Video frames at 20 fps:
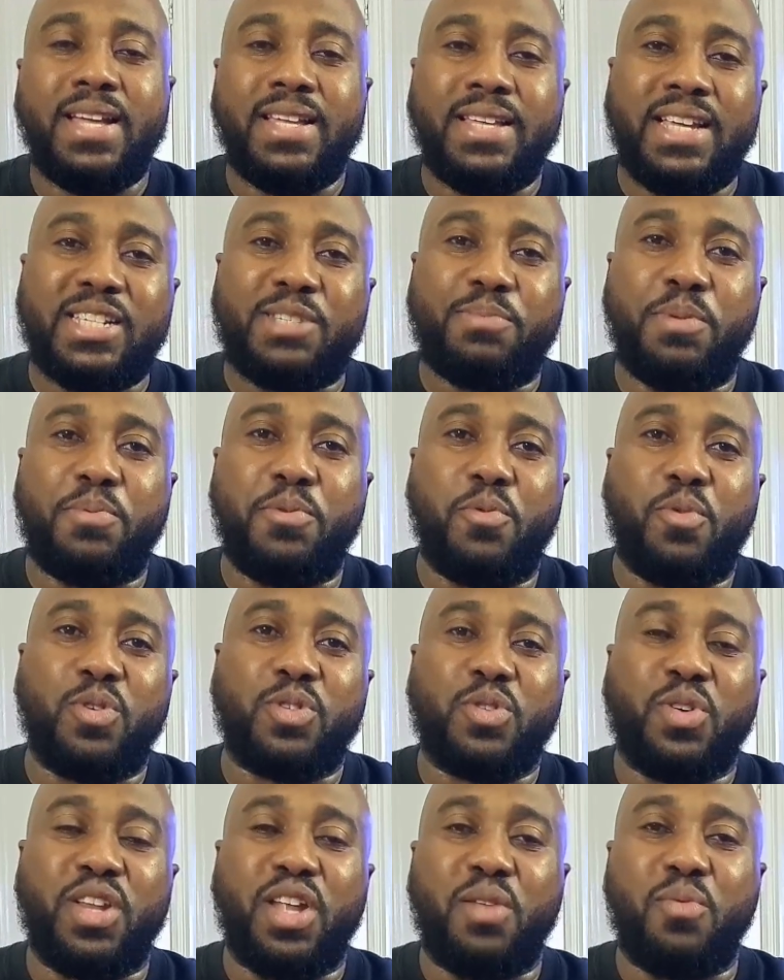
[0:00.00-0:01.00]
Yes, people,
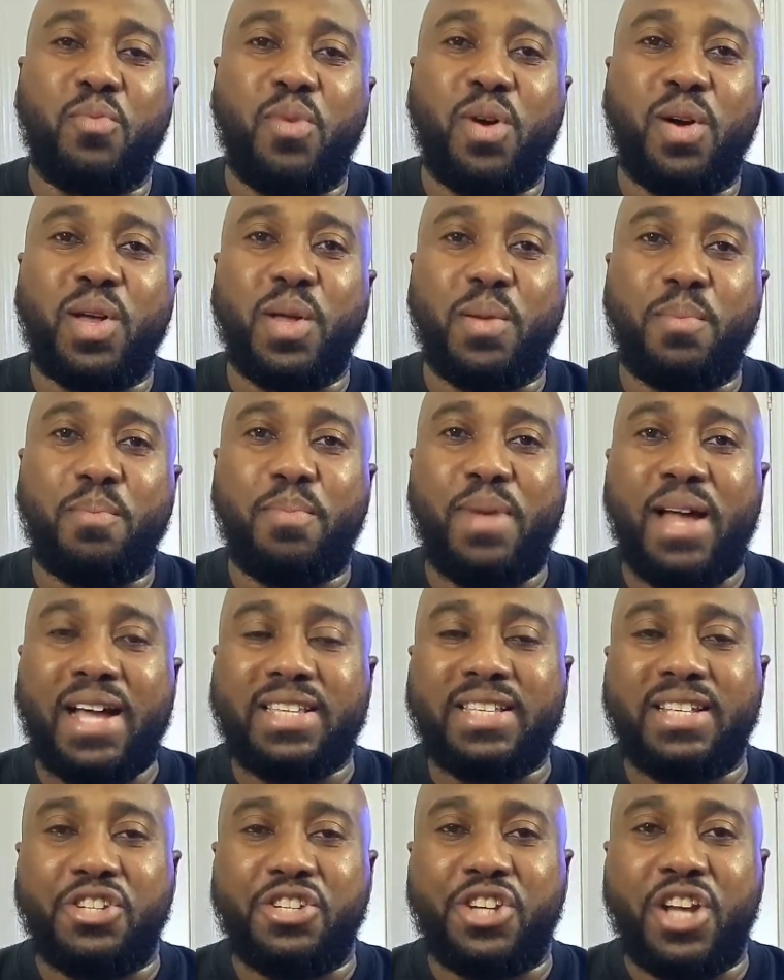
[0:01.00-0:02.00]
what's good and welcome
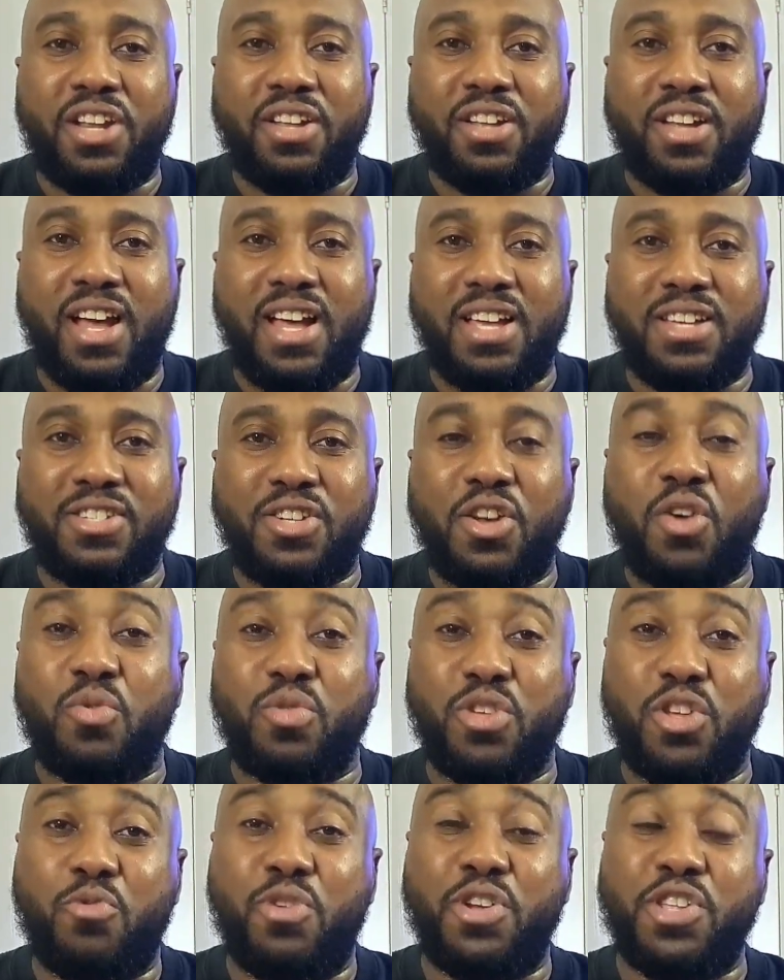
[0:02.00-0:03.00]
back to the channel, guys. So
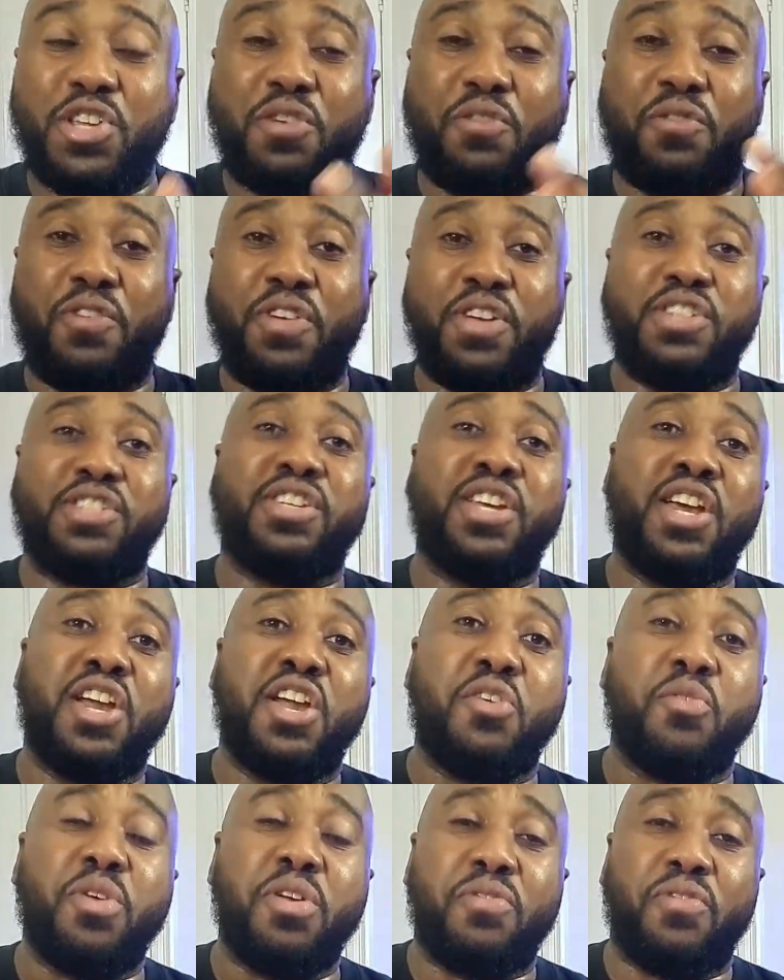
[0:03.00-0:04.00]
you want your first
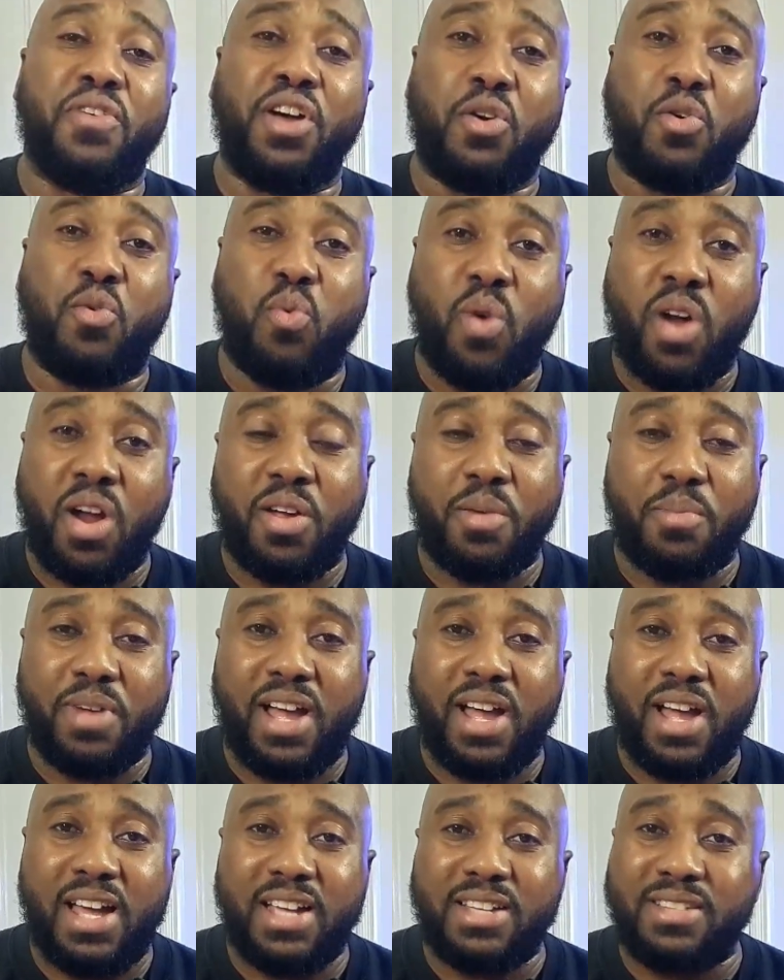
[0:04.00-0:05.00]
reef aquarium,
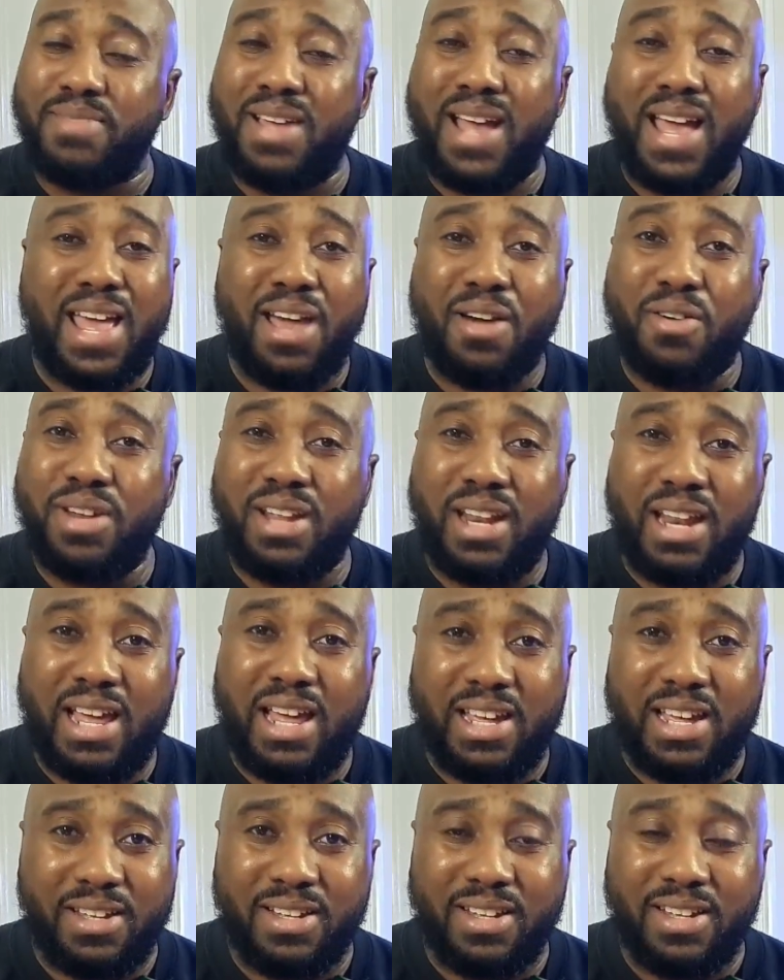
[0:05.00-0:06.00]
guys. I ain't gonna
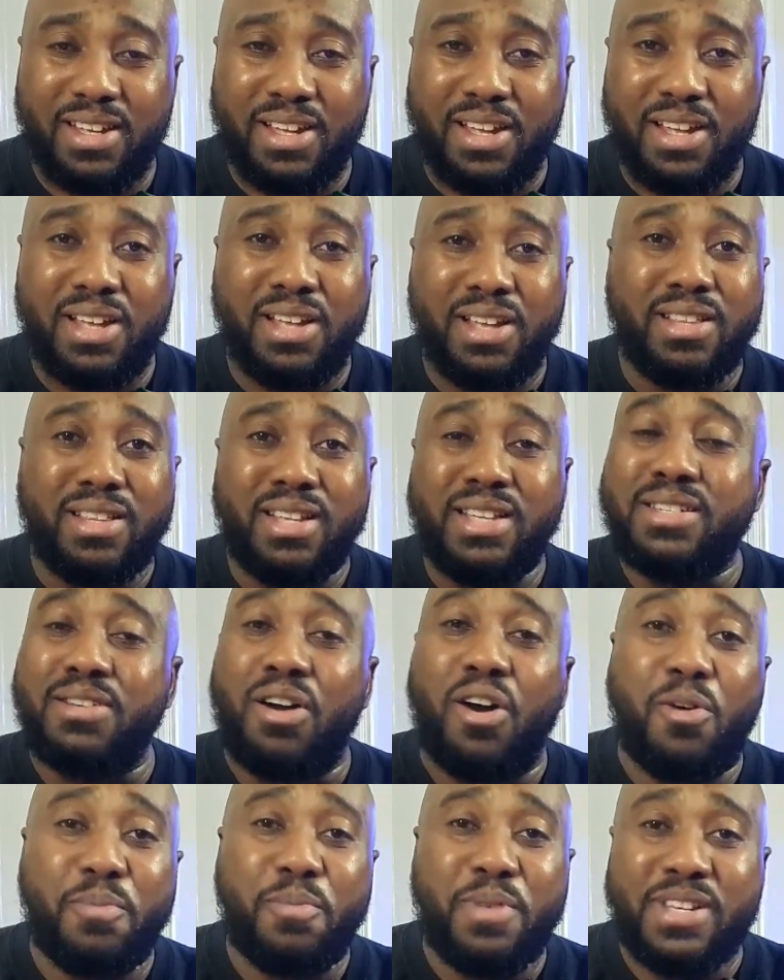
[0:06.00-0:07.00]
lie, this
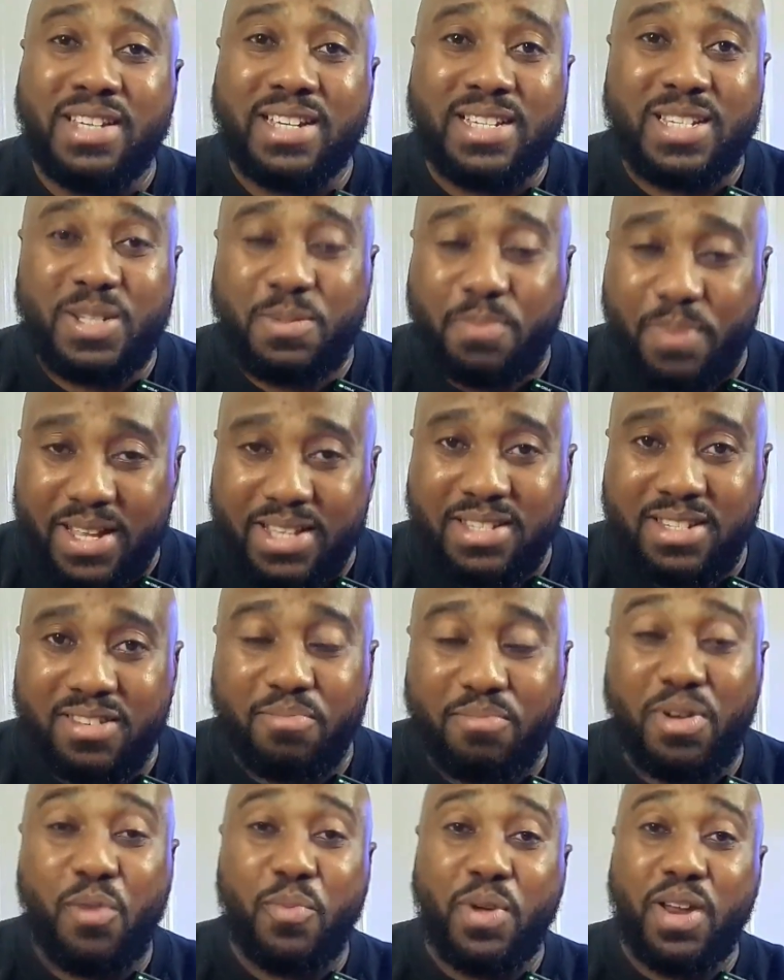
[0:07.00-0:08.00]
hobby is
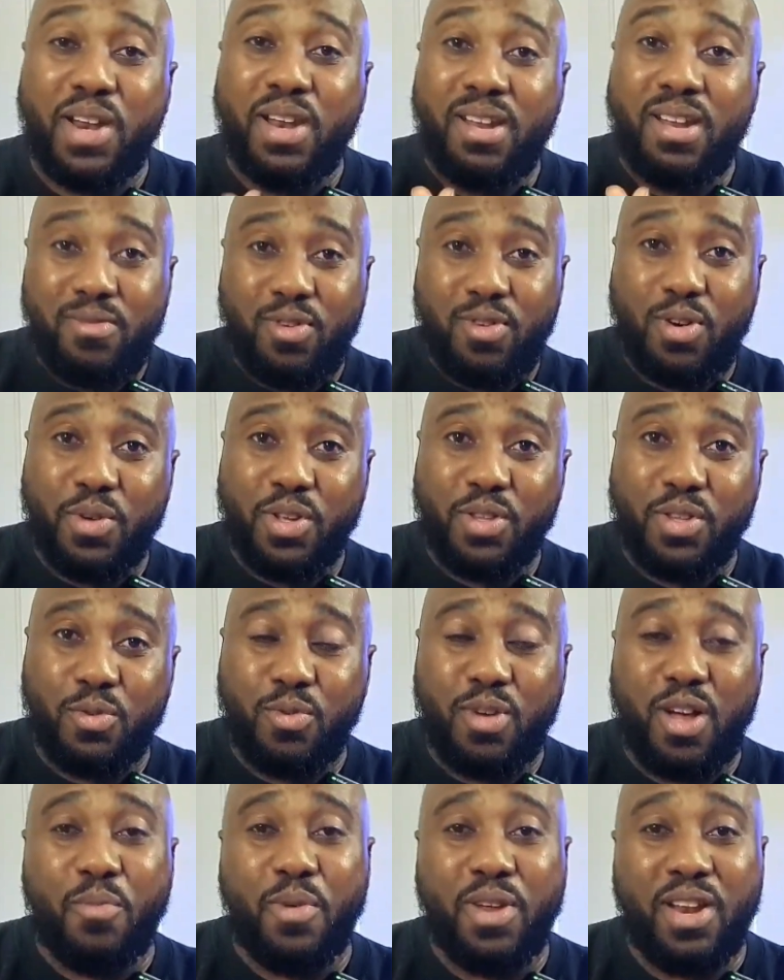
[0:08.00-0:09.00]
expensive, but we love what we
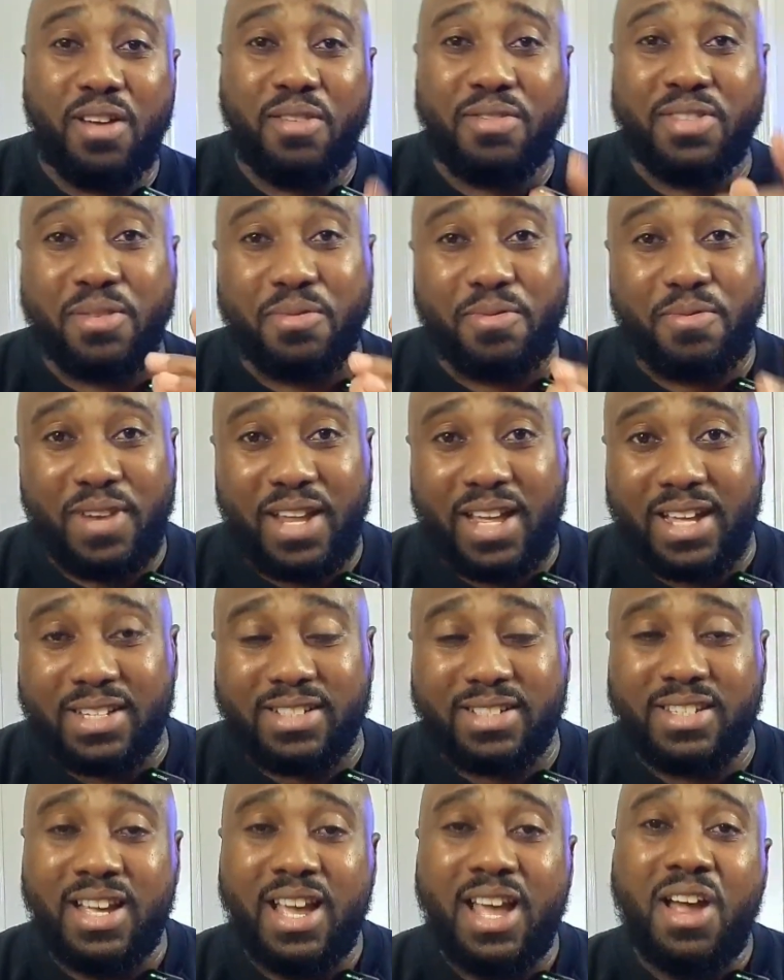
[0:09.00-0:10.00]
do and we love to
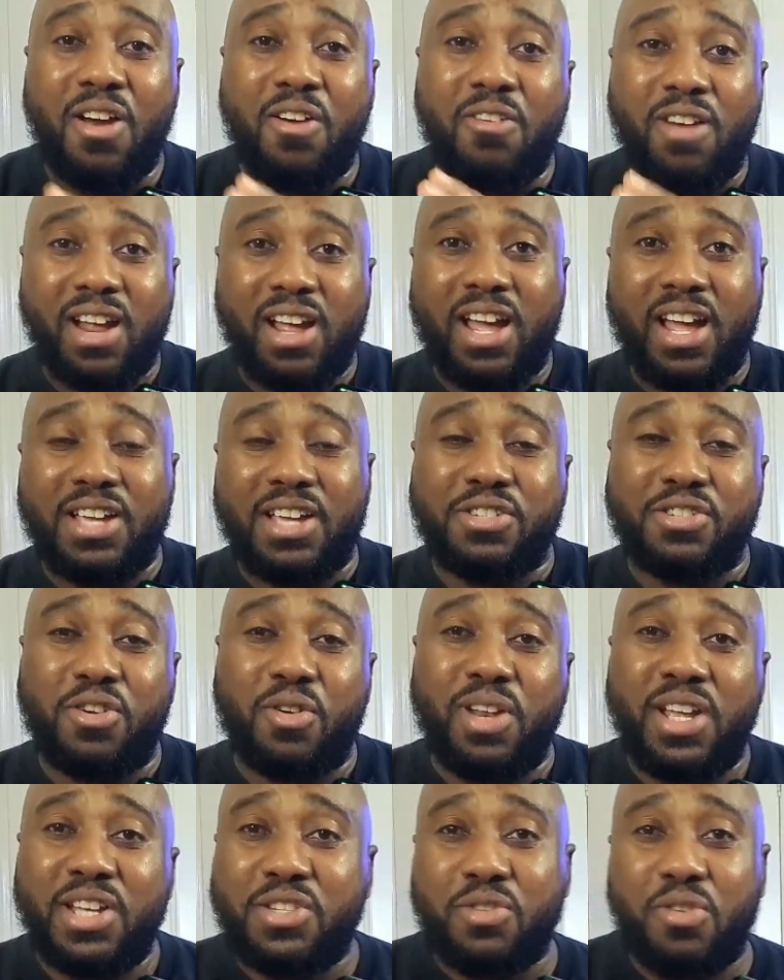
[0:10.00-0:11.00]
flex. All right, guys, so
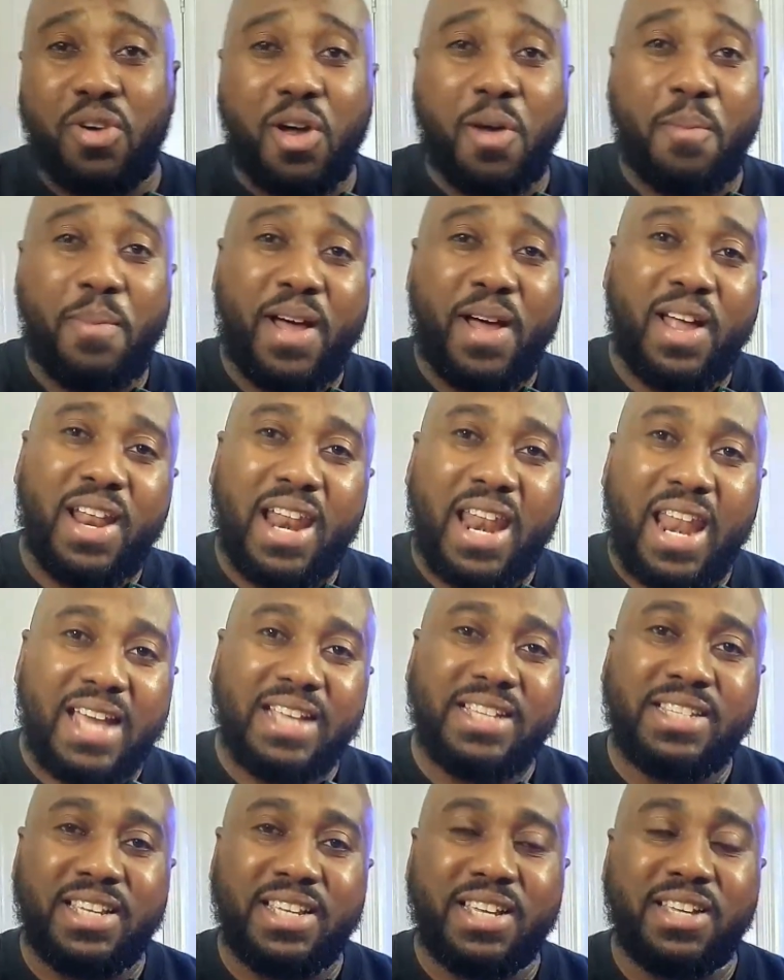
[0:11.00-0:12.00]
let's talk about
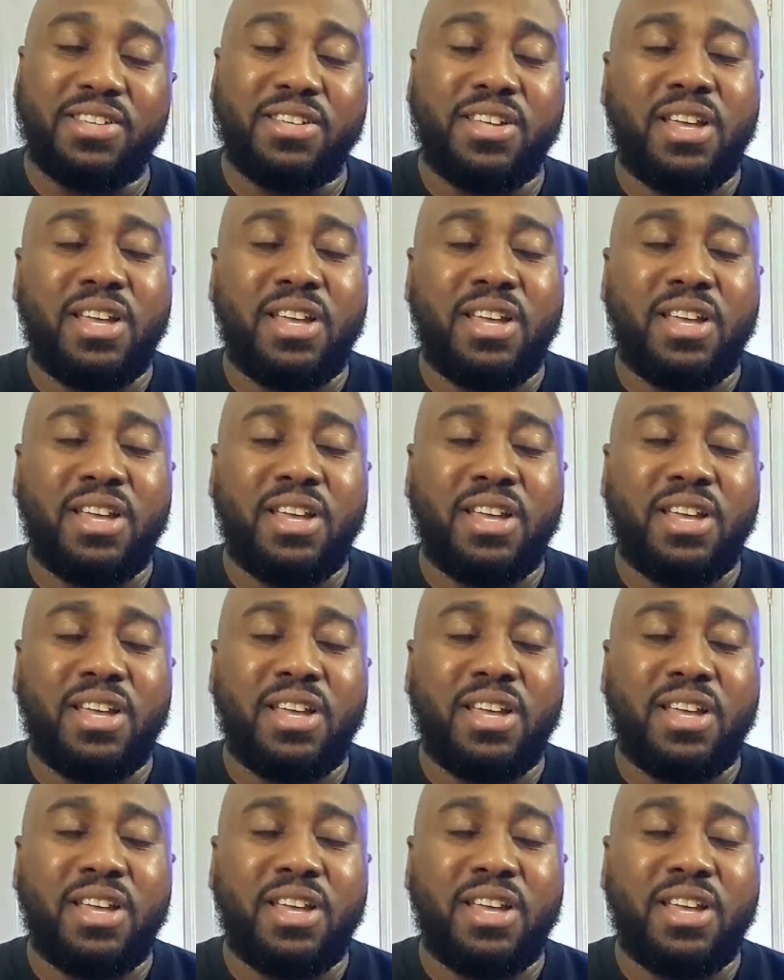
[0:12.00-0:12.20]
lighting.